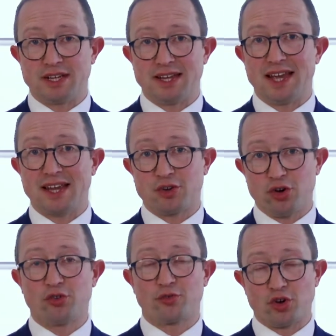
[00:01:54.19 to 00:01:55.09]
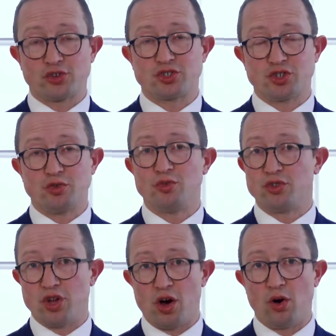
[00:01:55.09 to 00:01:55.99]
and that could cost you
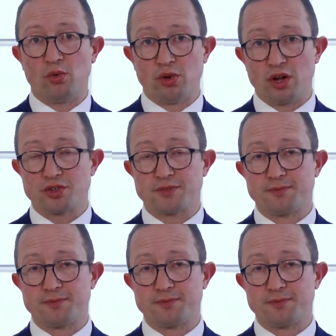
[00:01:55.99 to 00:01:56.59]
the whole lot.